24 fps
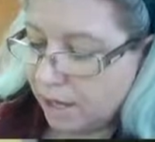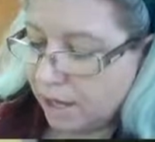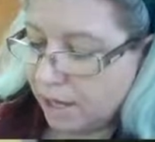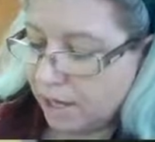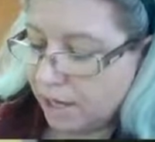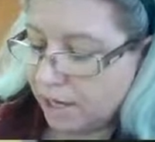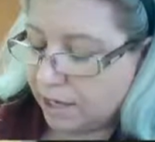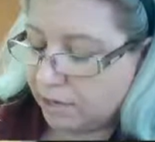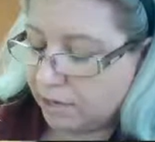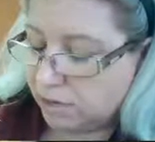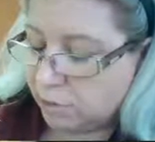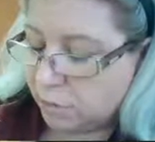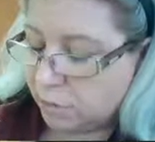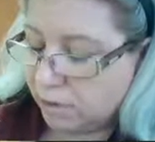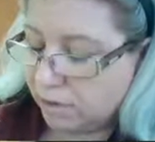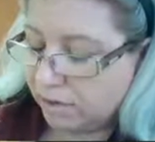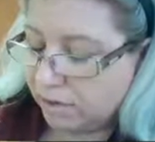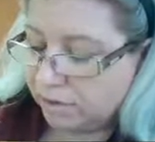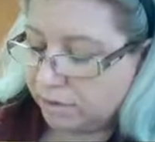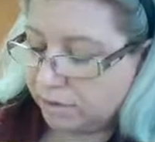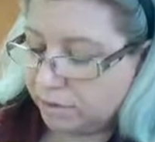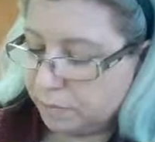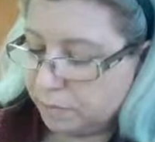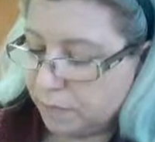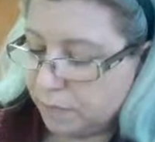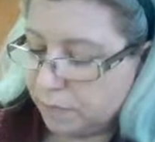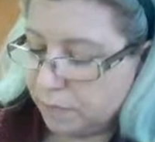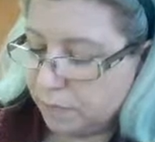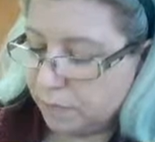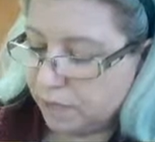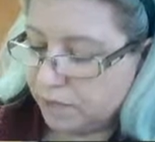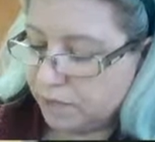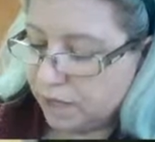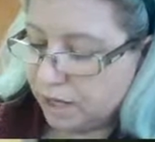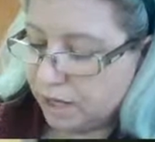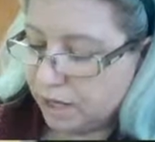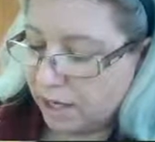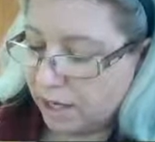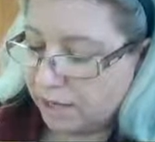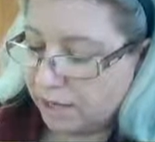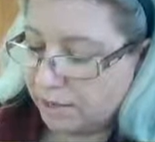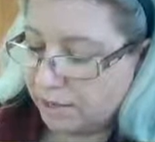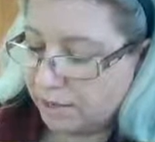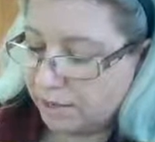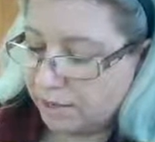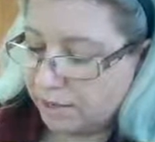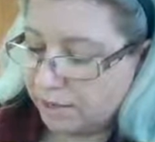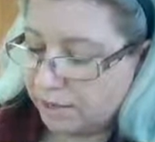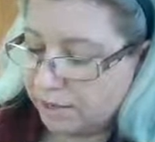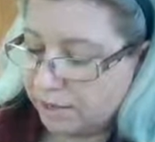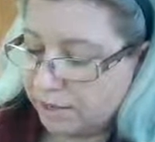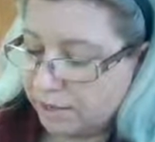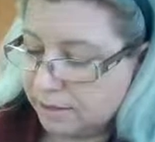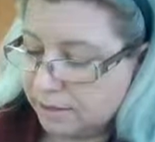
Add 12 to both sides.